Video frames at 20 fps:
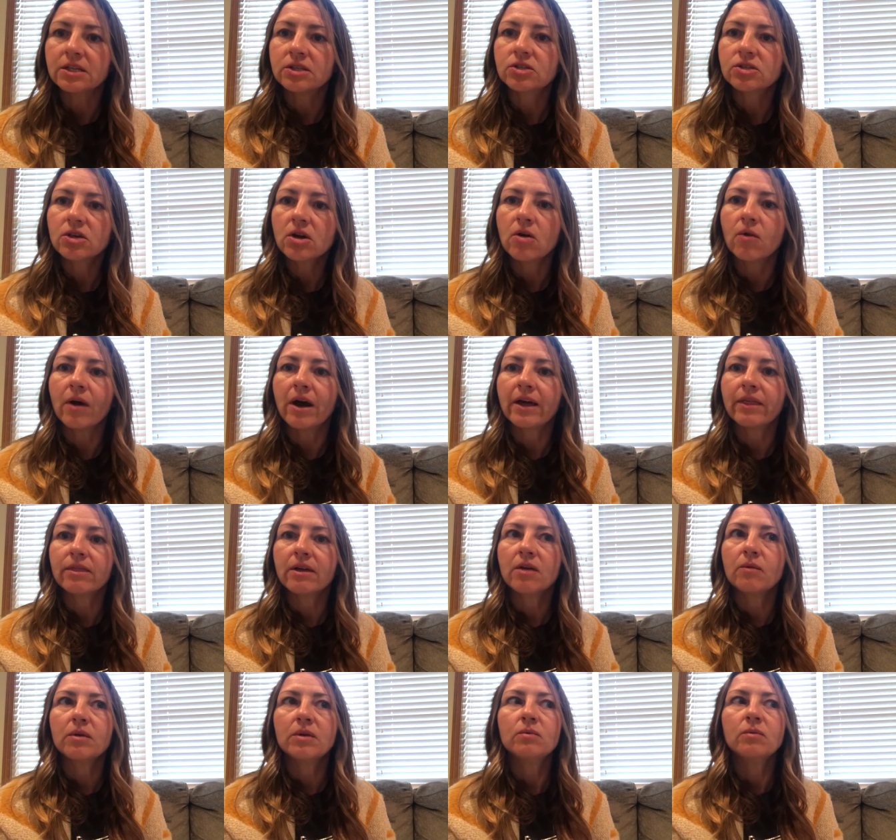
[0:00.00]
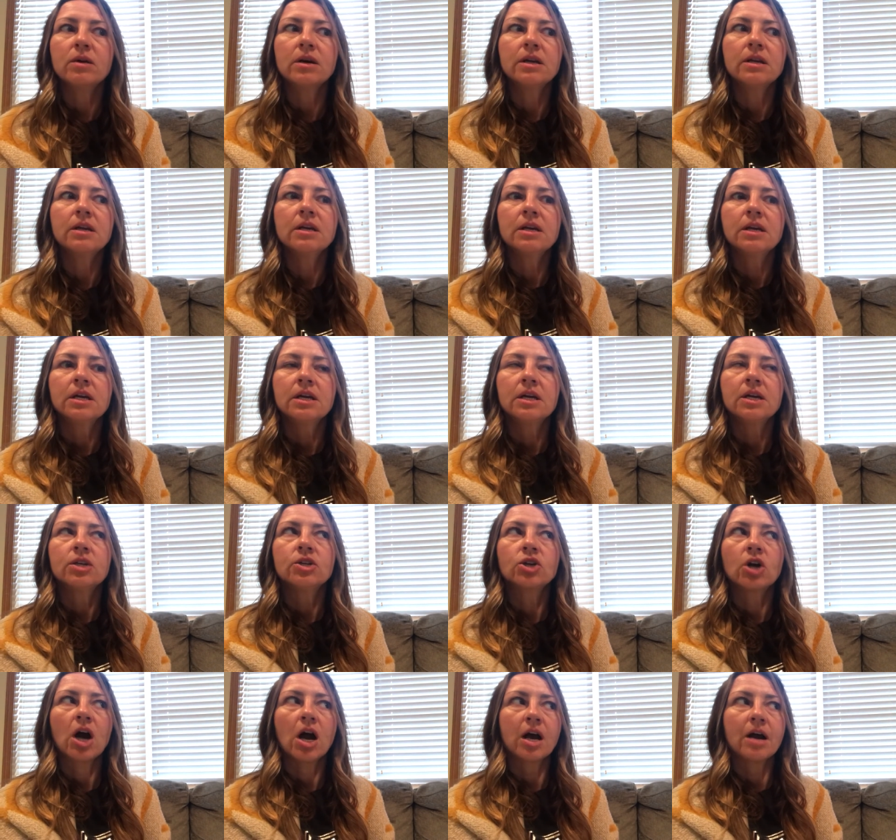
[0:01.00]
So I thought we would
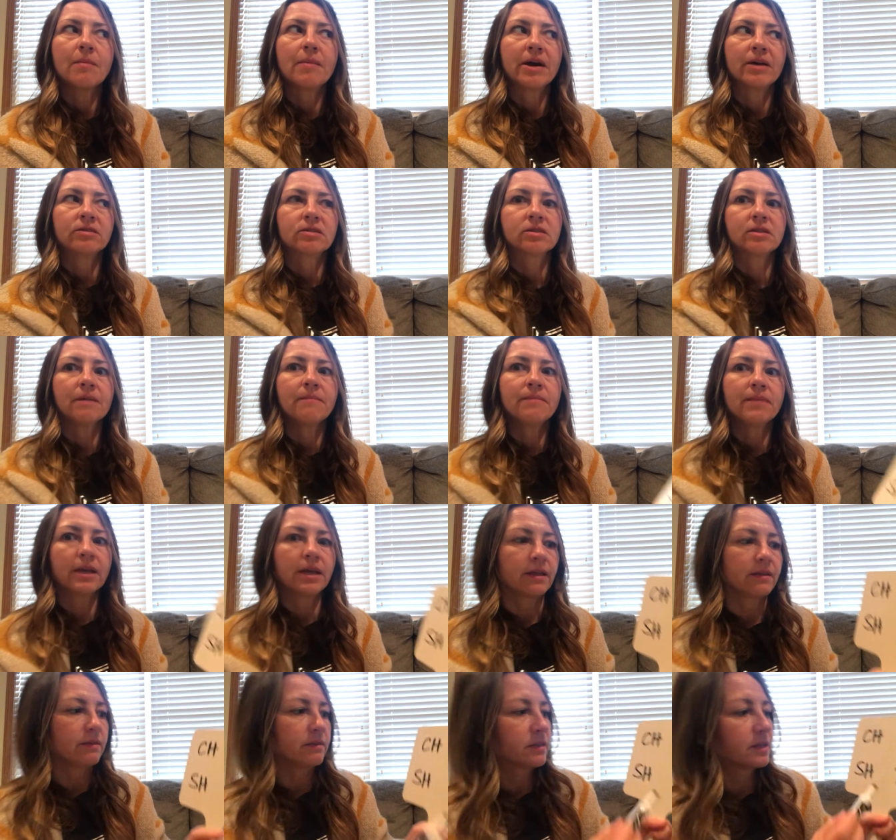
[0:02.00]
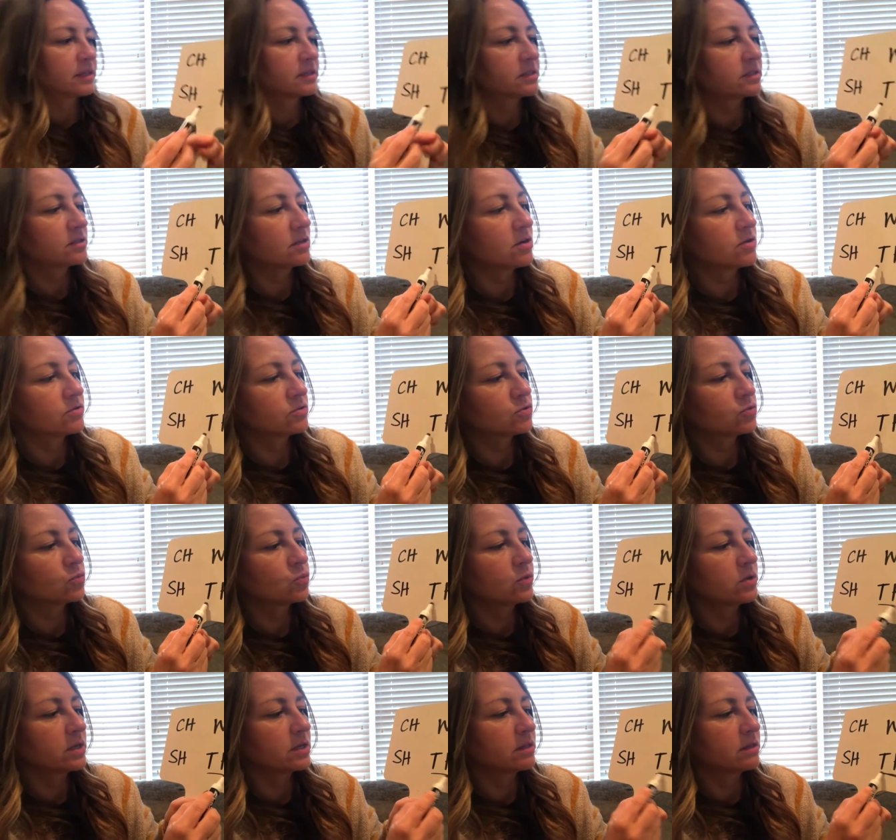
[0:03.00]
talk about something that starts
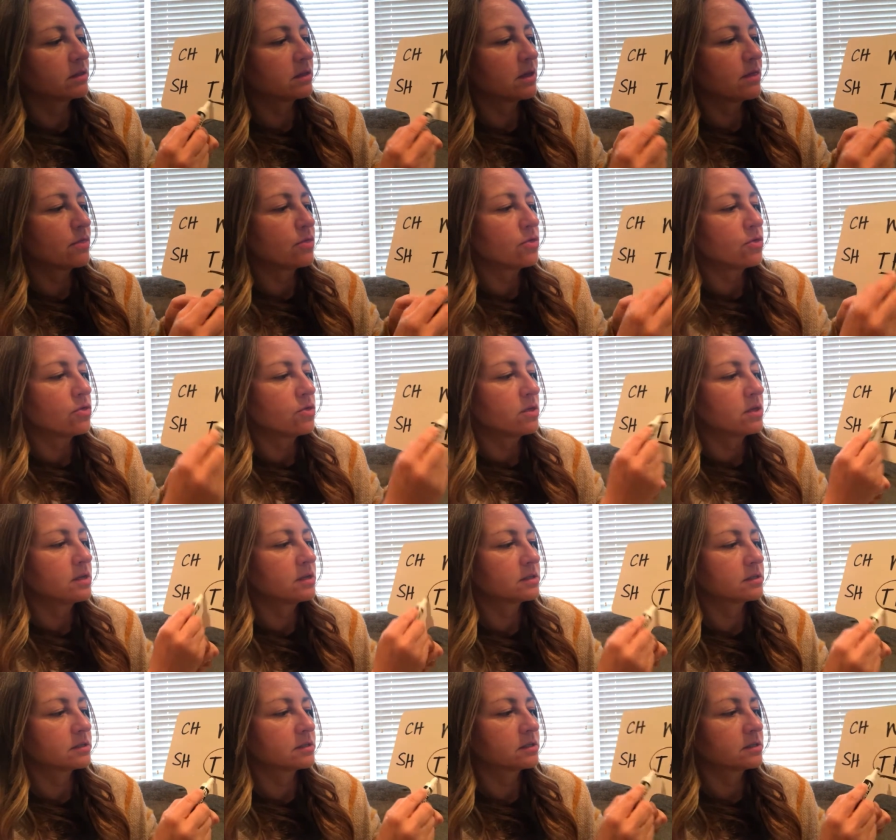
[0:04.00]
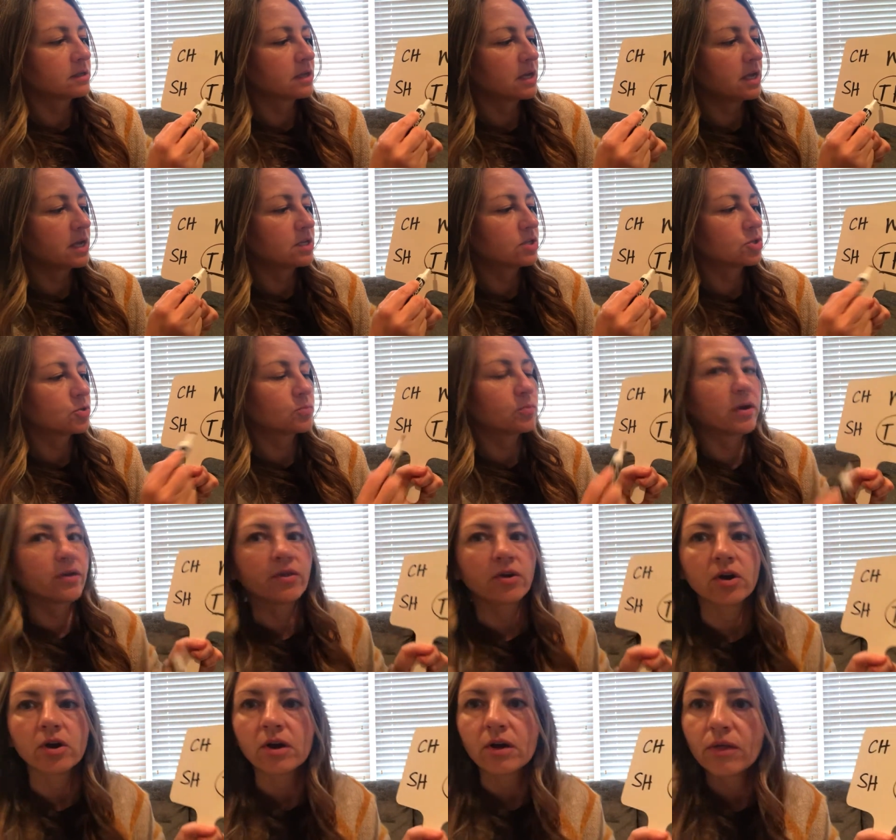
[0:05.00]
with this H
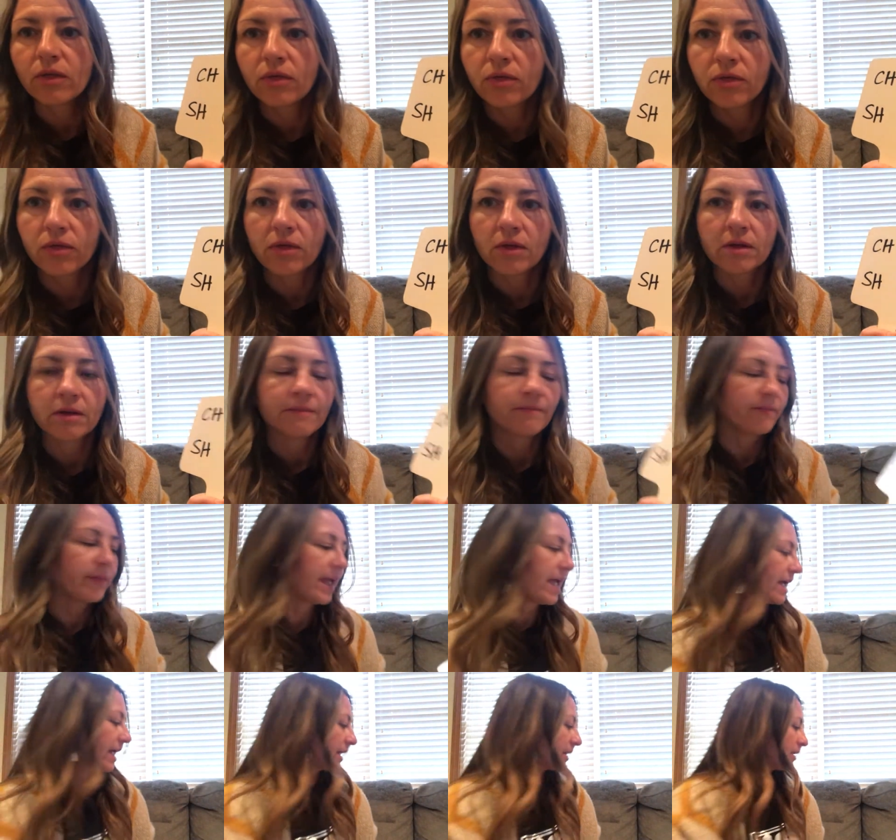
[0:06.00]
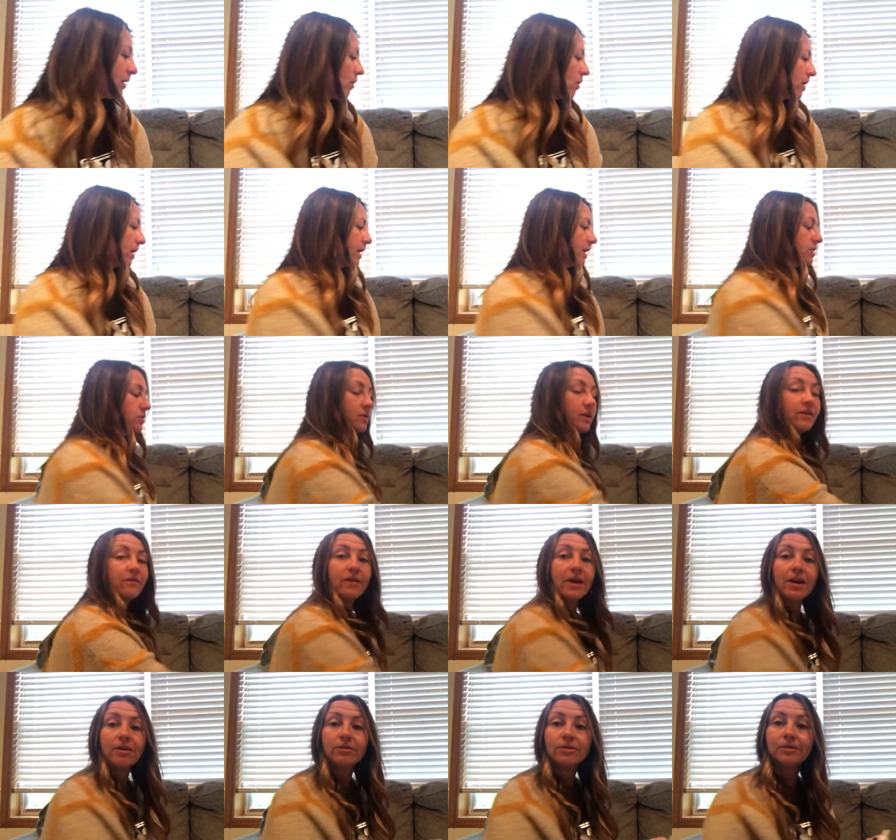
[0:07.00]
brother. And guess what I
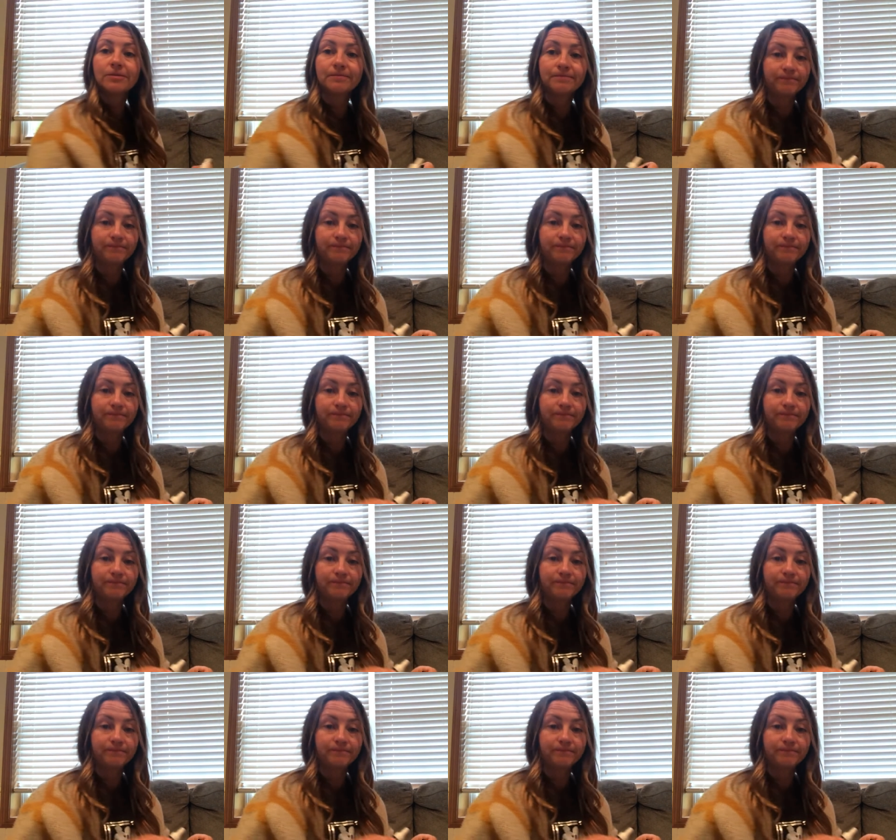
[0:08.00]
found?